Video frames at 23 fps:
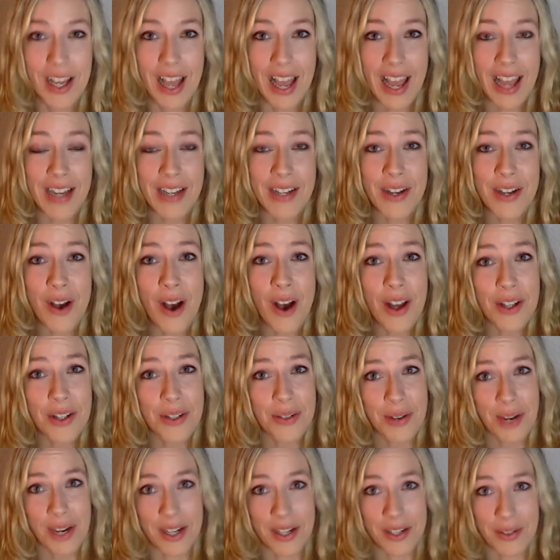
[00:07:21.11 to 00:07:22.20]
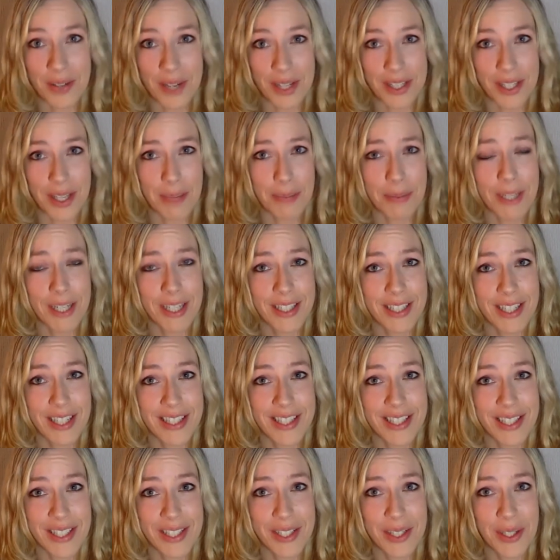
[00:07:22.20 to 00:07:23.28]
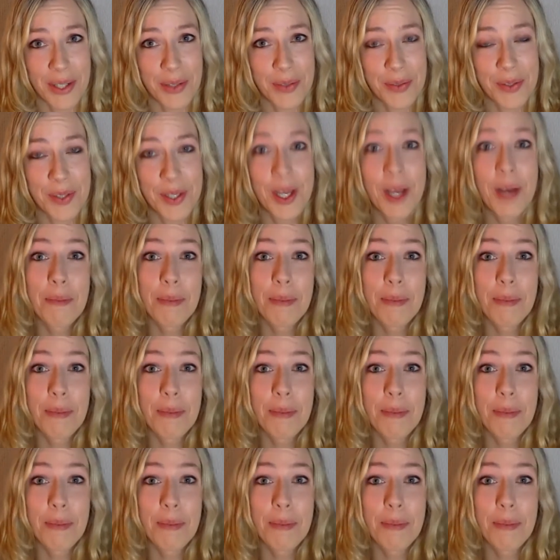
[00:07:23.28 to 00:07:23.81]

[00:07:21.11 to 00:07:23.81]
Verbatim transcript: and not try to dress up like Jessica Jones.